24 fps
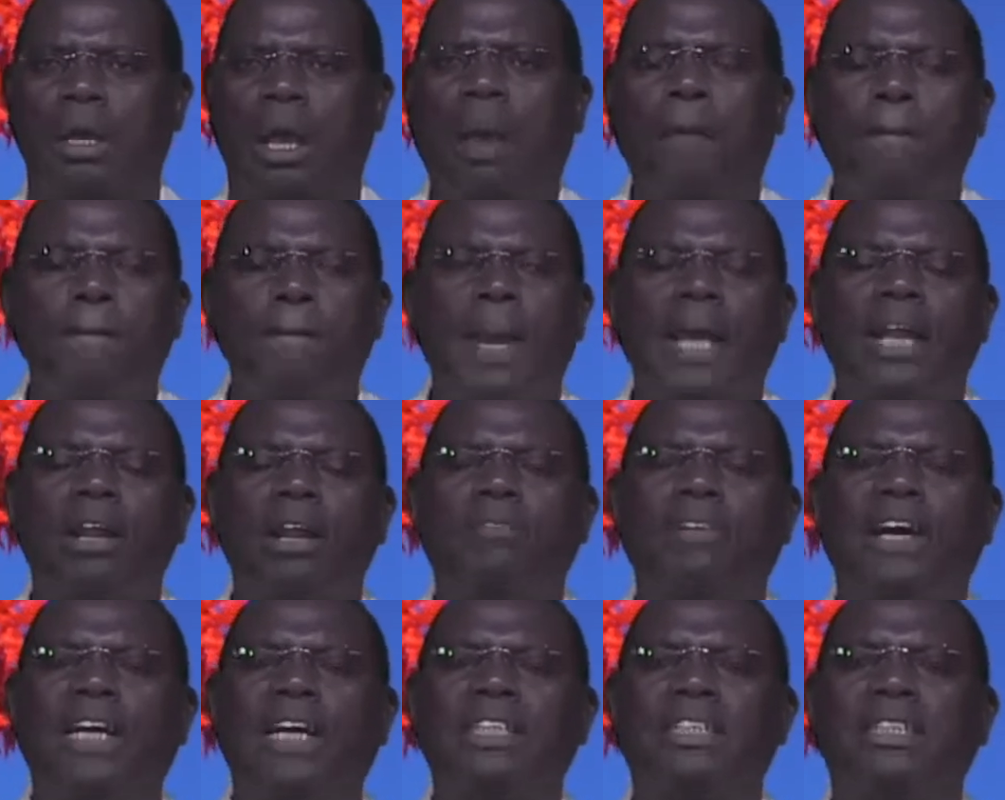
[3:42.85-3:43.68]
Many of
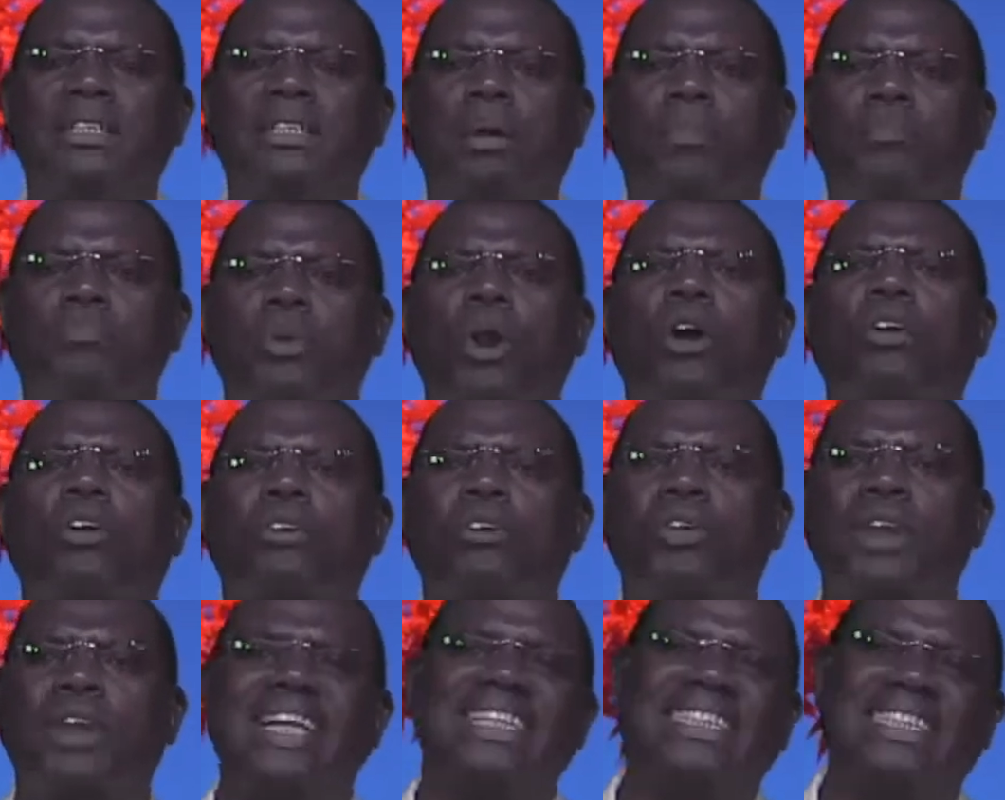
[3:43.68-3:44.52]
us
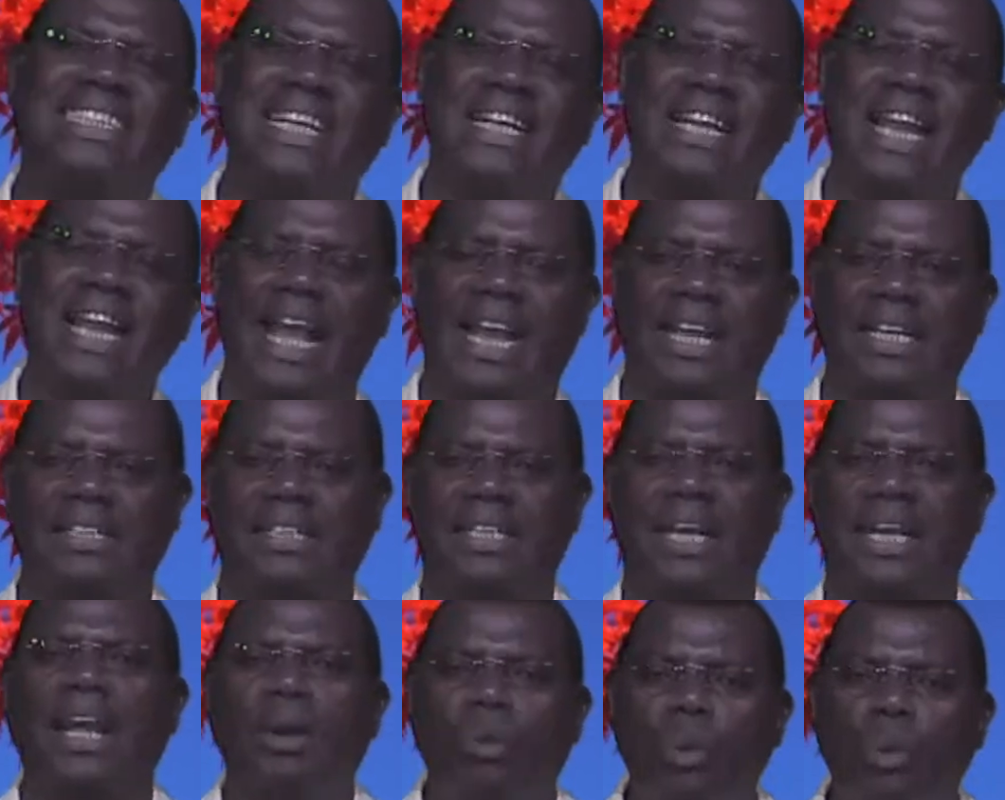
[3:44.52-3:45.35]
procrastinate,
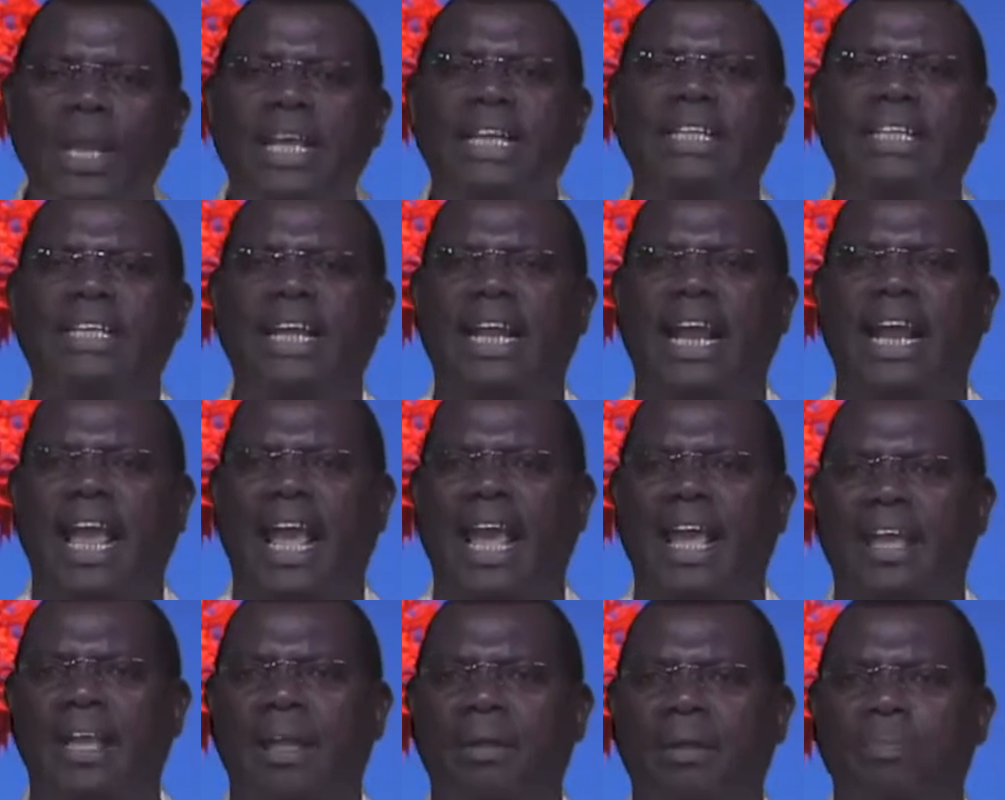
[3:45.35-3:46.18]
we
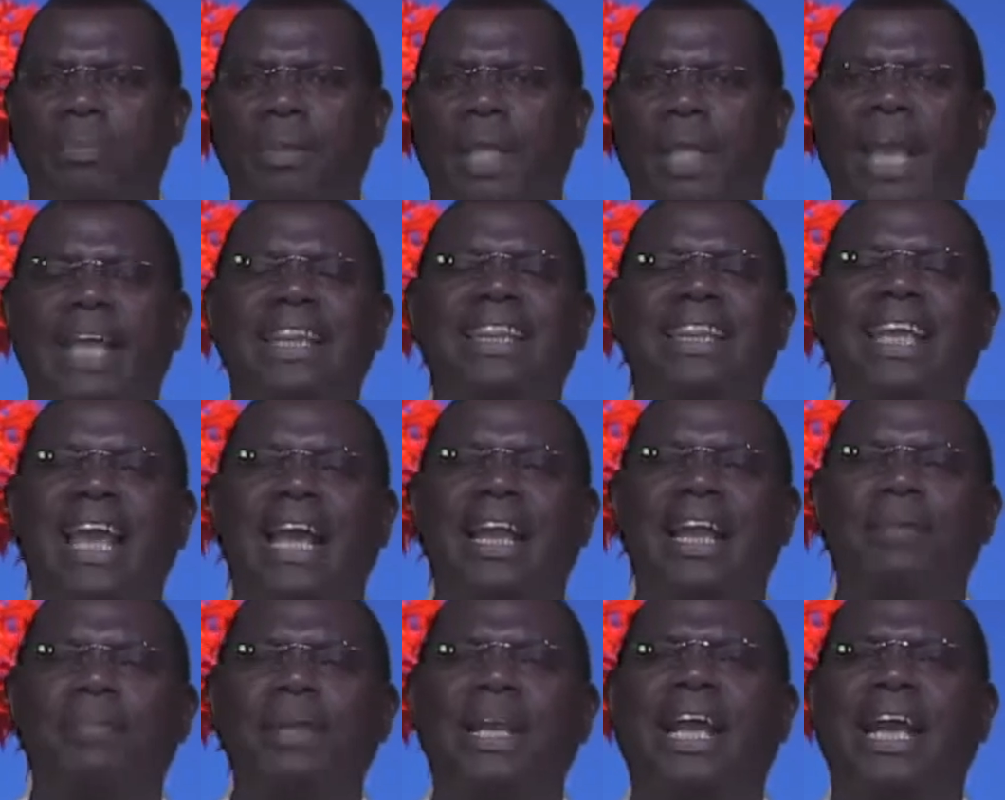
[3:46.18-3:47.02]
delay, and the
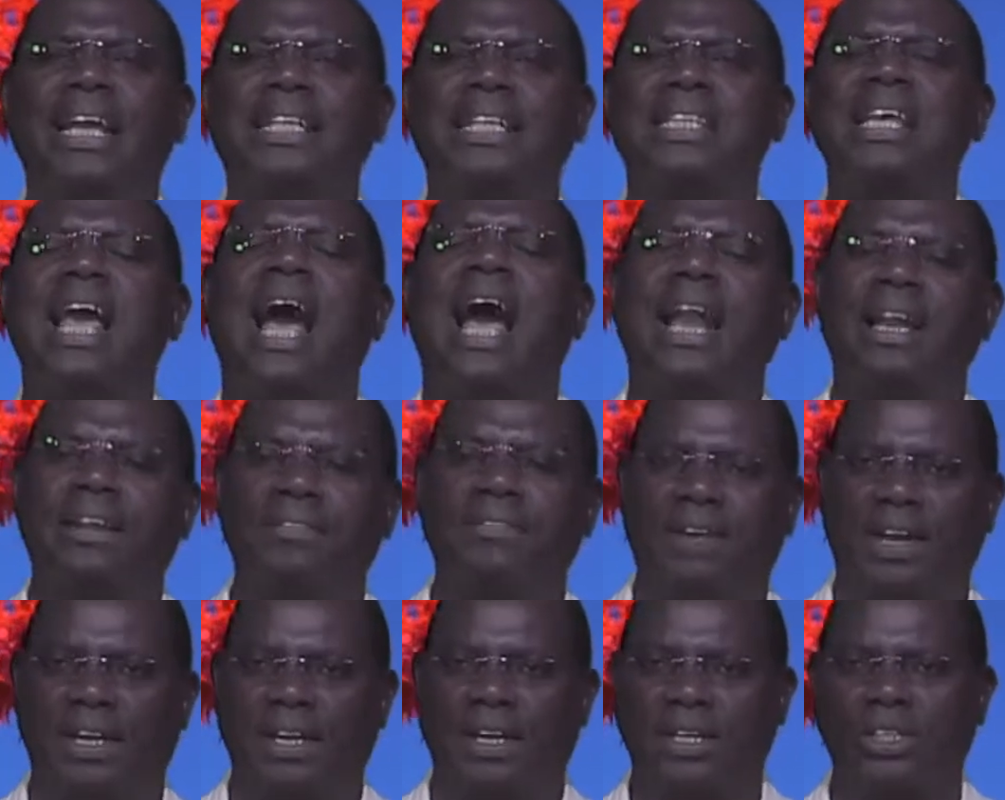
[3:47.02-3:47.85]
enemy gets an
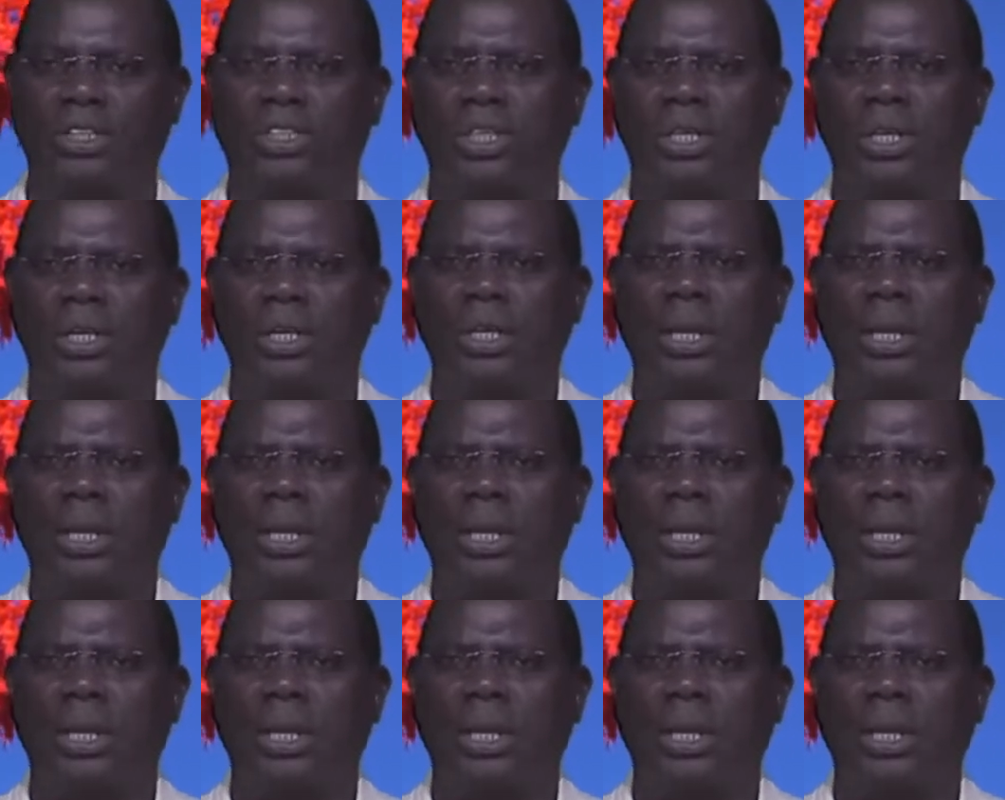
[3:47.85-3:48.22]
advantage.